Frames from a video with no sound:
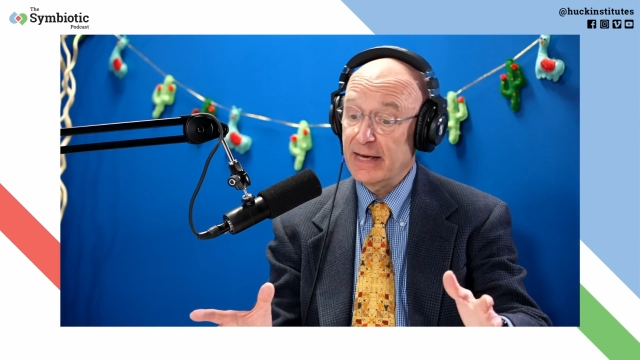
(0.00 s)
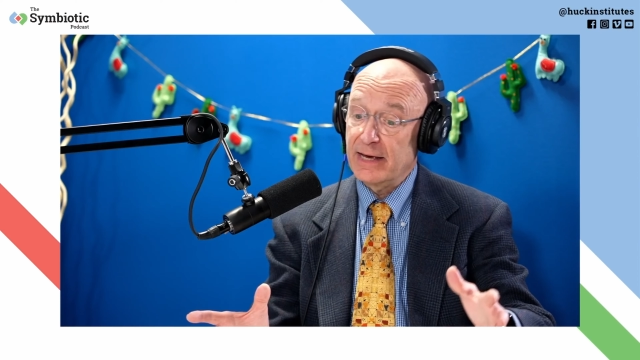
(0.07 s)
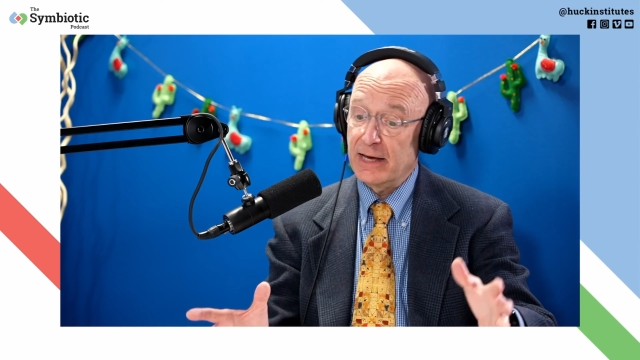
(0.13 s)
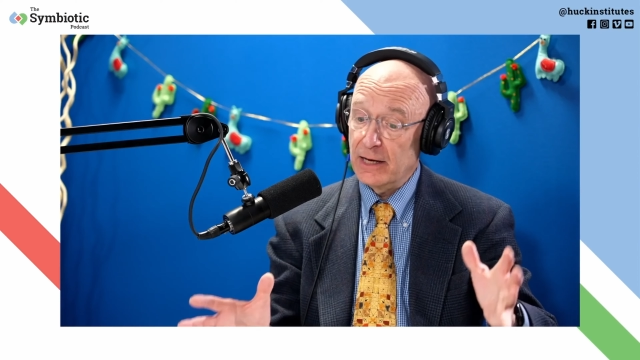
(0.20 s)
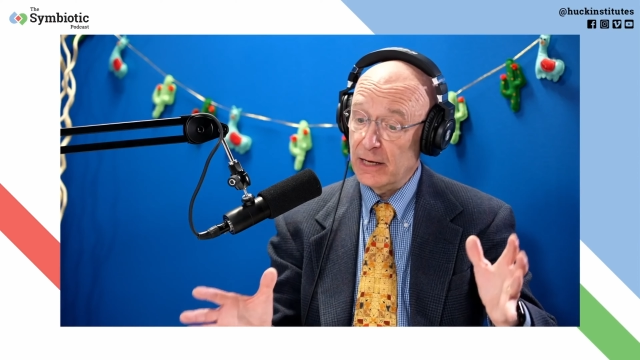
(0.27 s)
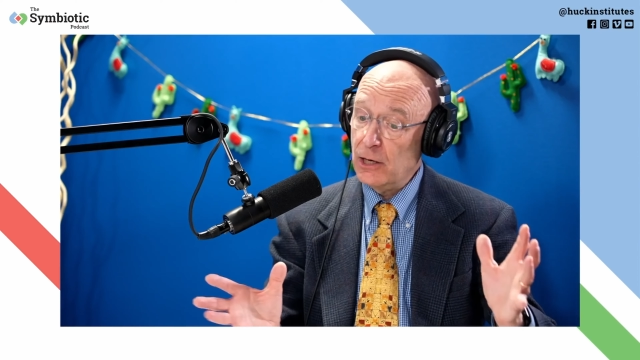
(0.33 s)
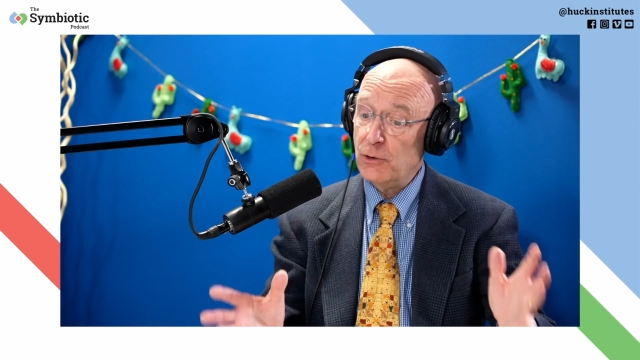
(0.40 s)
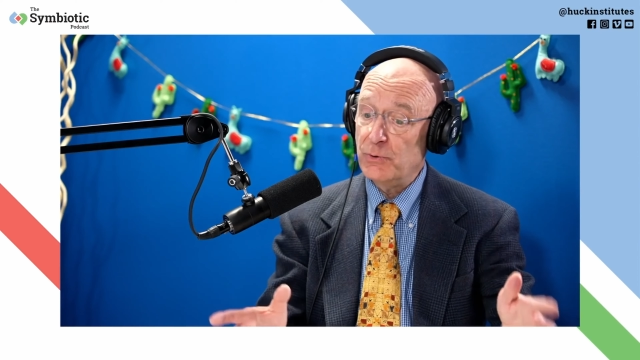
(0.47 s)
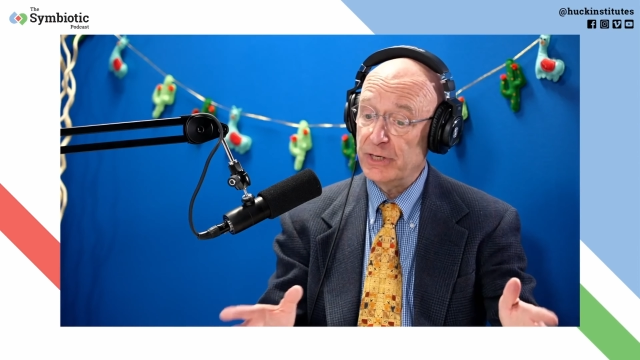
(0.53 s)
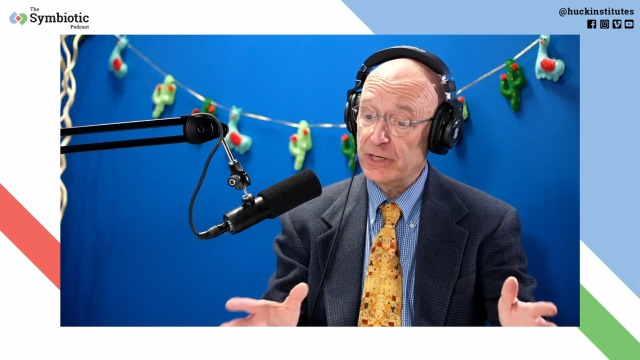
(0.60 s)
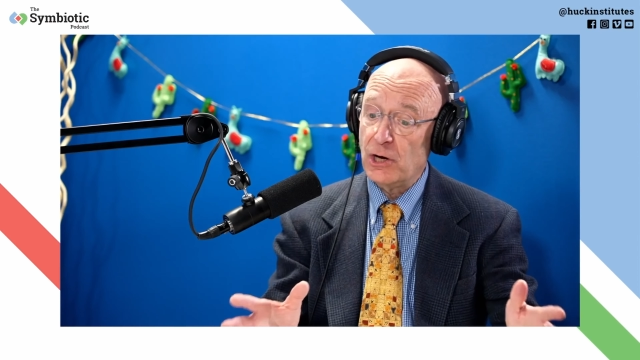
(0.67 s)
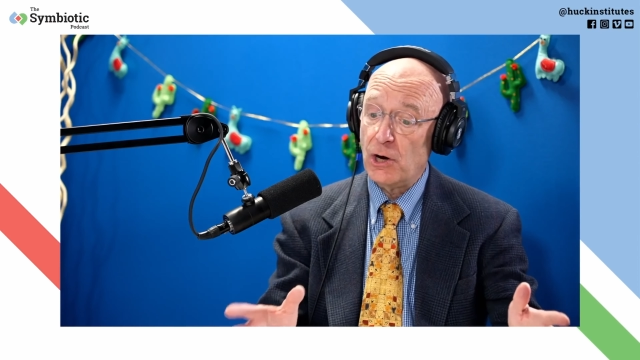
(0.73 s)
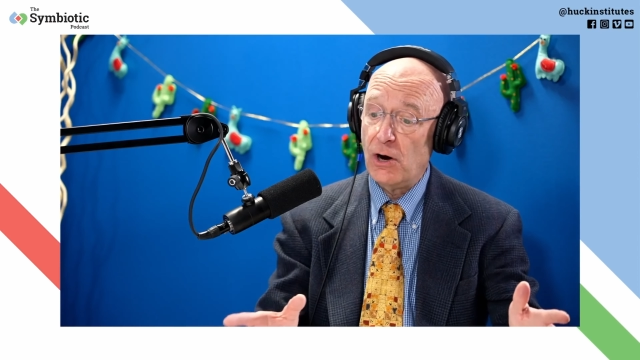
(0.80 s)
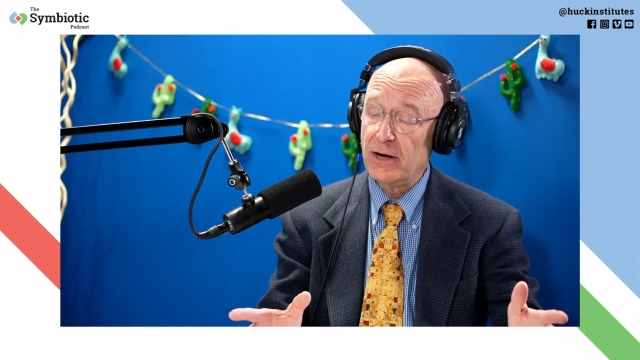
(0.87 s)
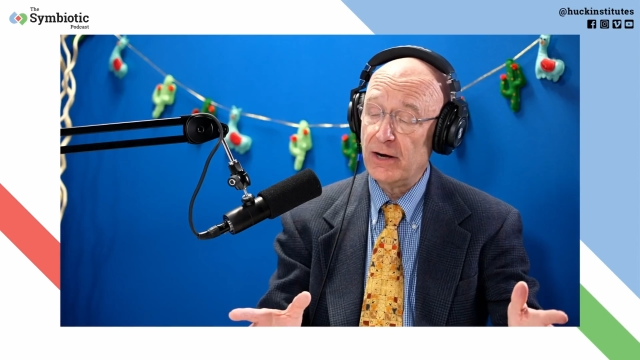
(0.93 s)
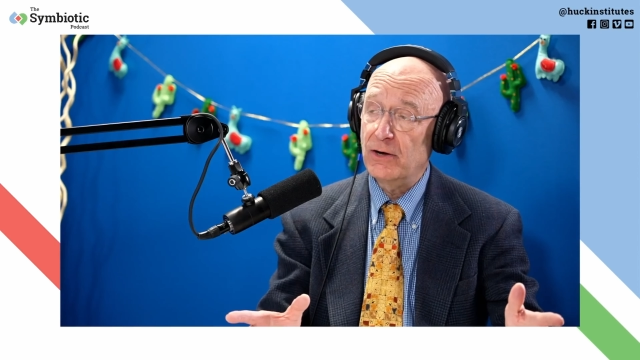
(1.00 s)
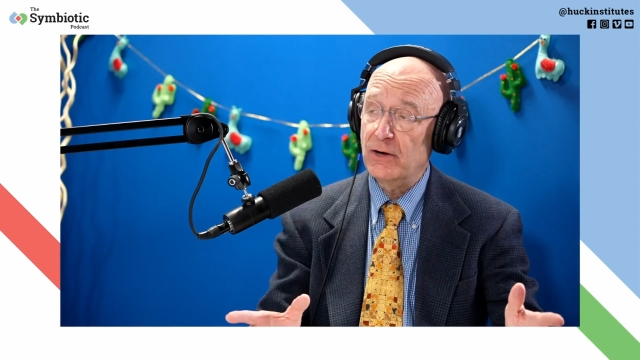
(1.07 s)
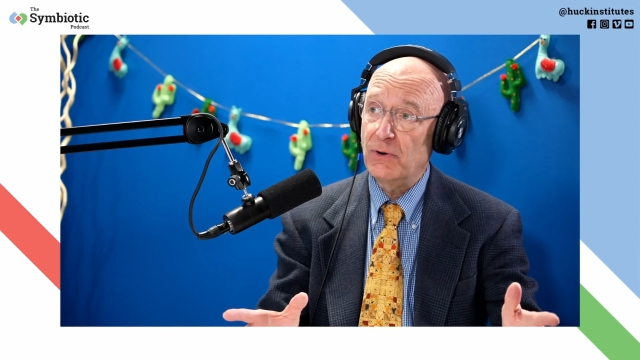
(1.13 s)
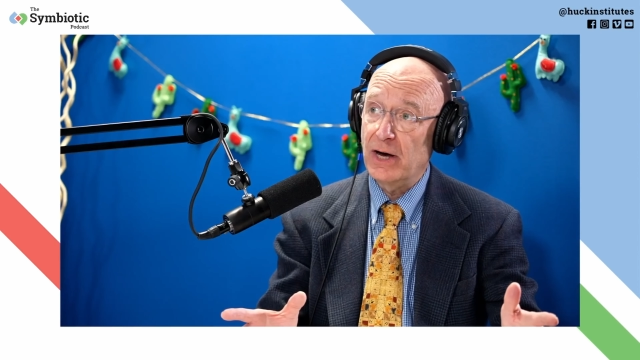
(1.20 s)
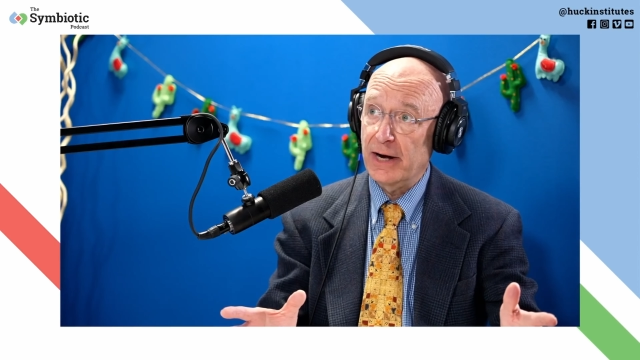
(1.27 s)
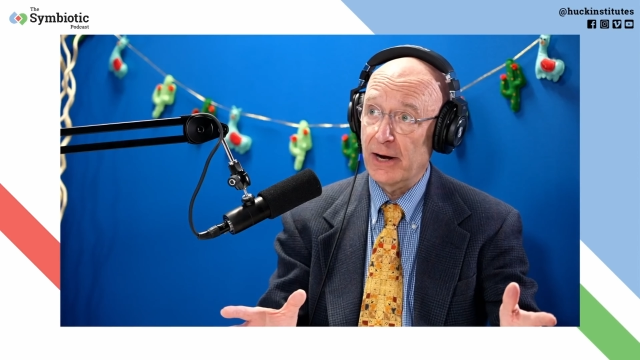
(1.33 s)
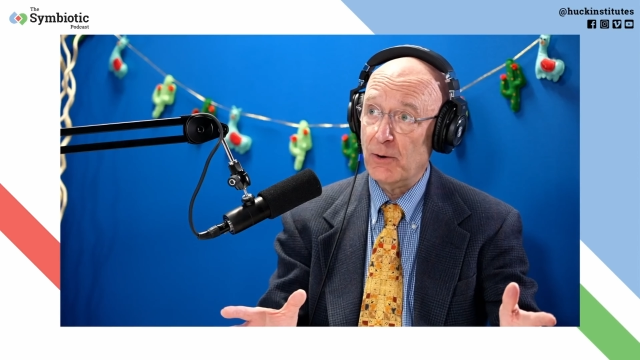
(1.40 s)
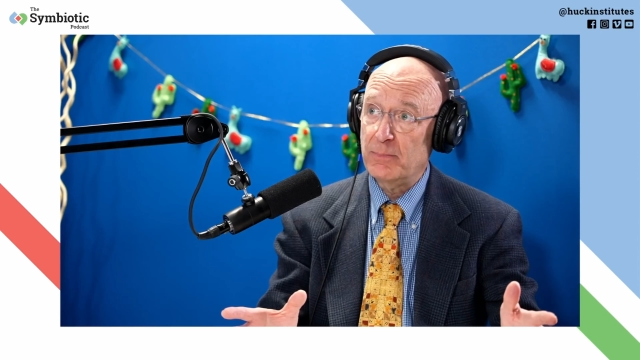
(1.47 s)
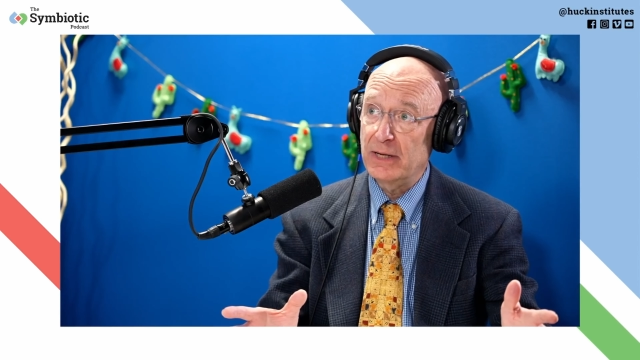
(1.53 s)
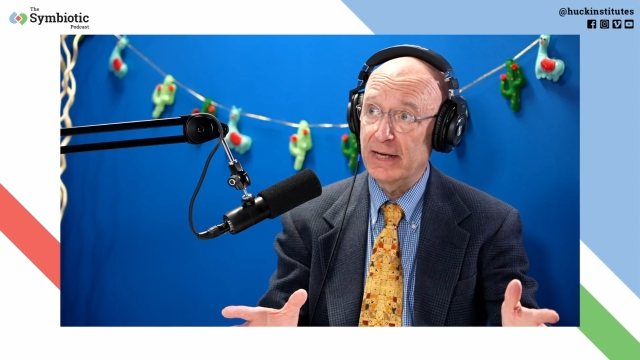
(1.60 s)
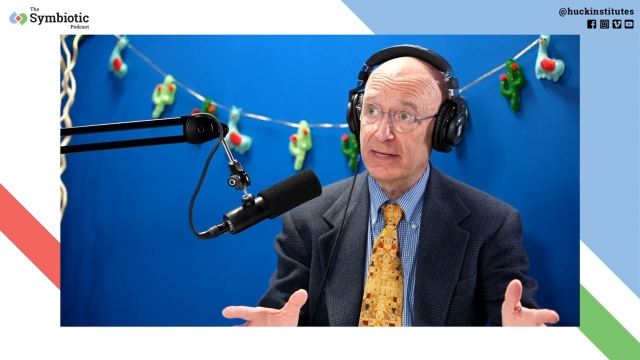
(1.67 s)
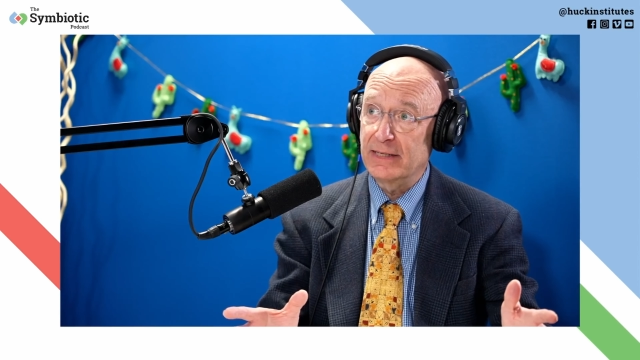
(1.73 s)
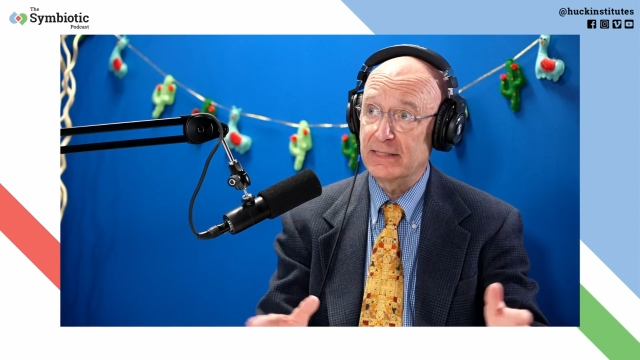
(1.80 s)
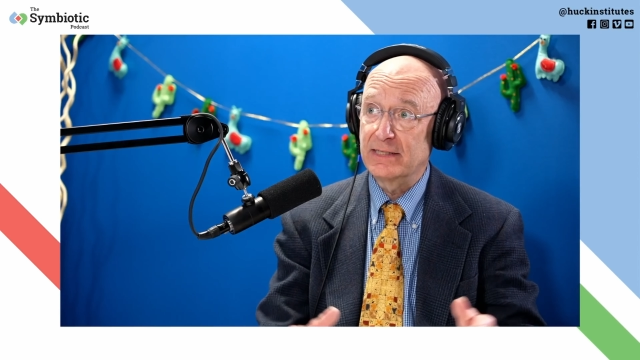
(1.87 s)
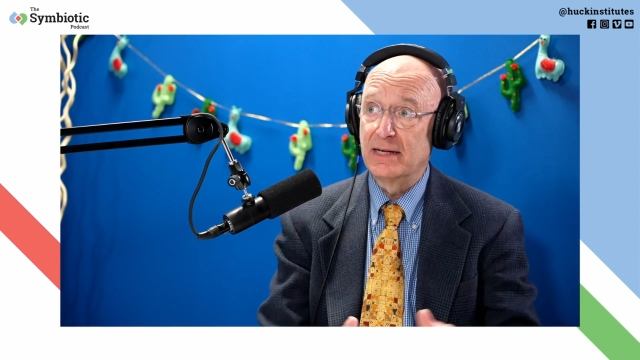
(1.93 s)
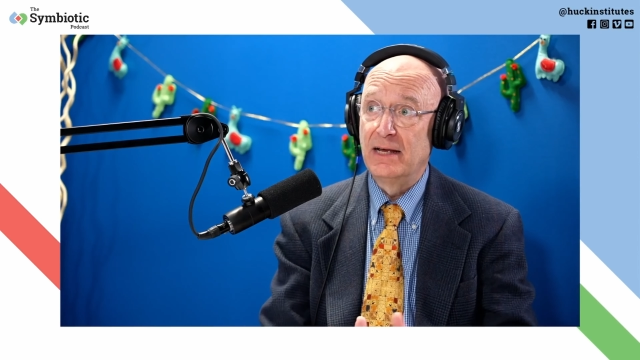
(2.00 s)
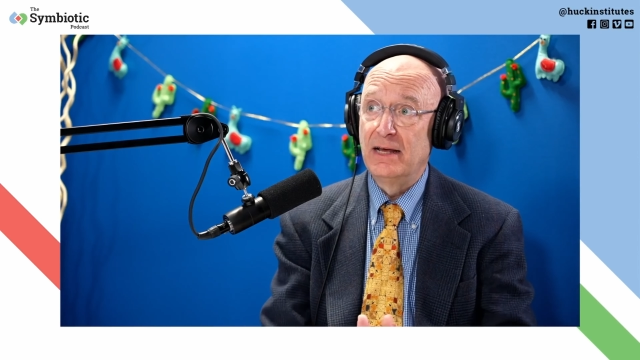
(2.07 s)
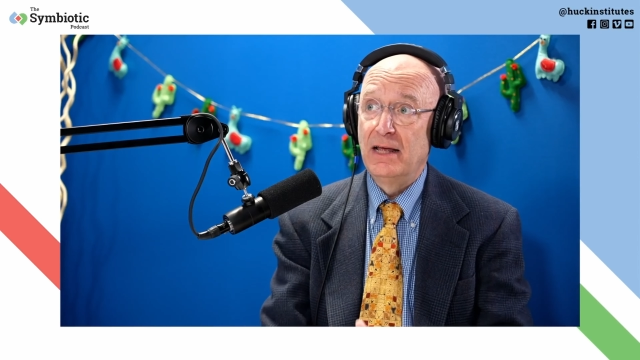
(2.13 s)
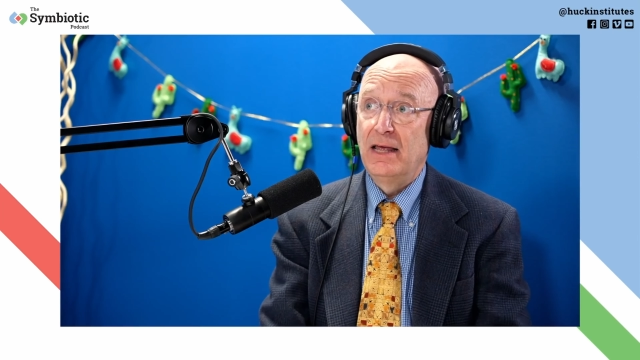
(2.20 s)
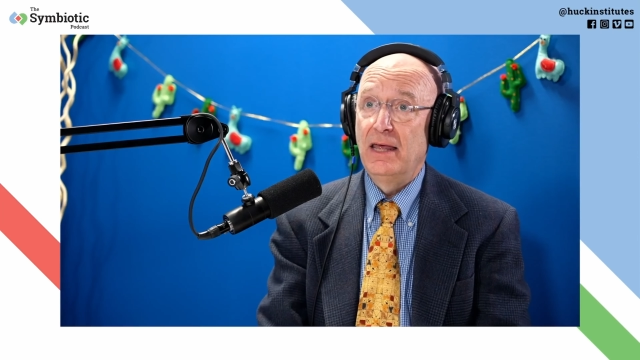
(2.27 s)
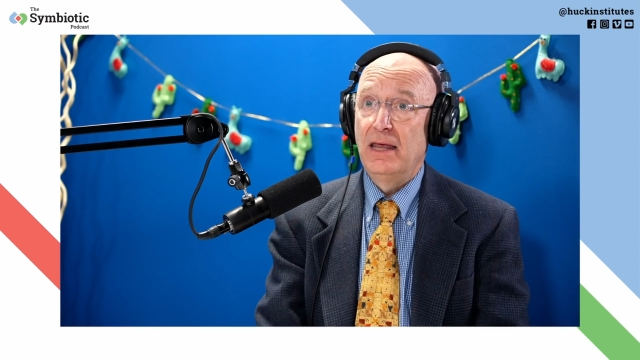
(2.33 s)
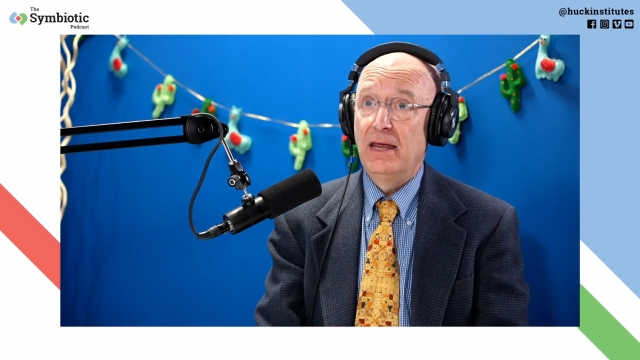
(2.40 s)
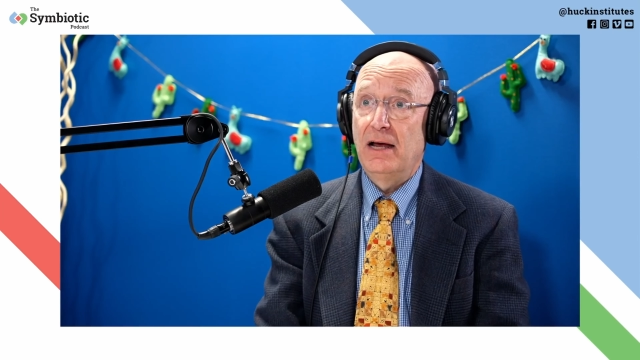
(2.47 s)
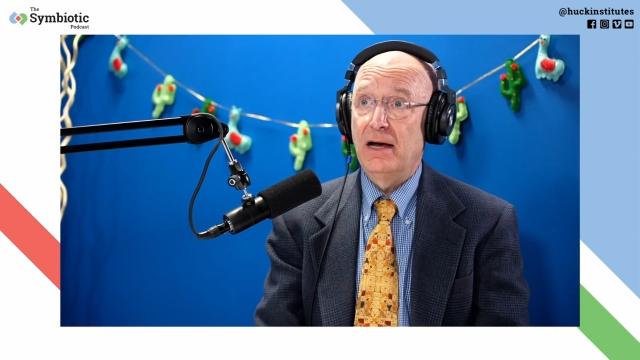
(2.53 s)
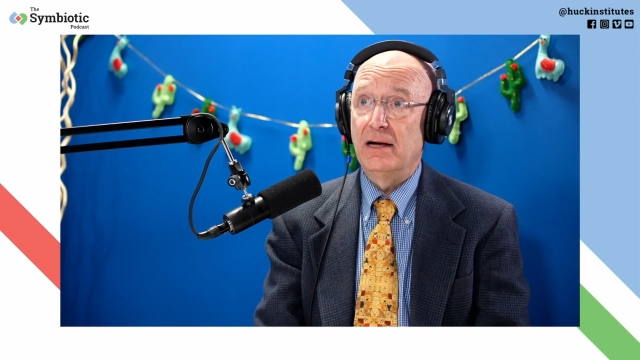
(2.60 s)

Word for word: They can go in cargo on airplanes, mm-hmm.